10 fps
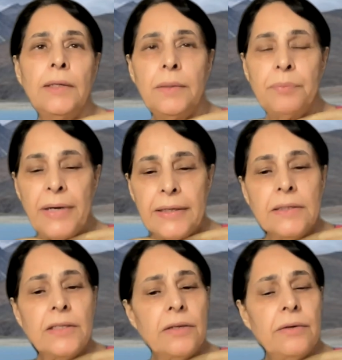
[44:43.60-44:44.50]
The
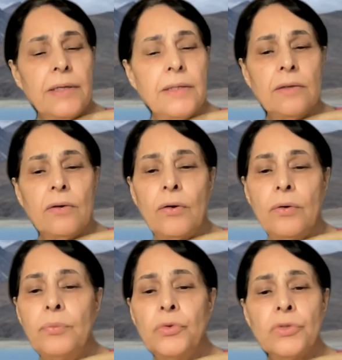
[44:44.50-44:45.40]
pregnancy rates are
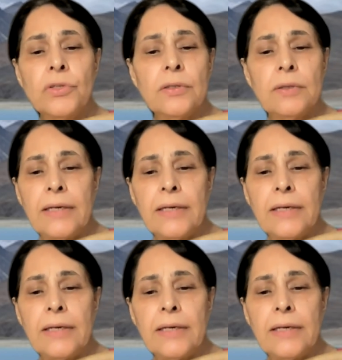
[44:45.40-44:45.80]
almost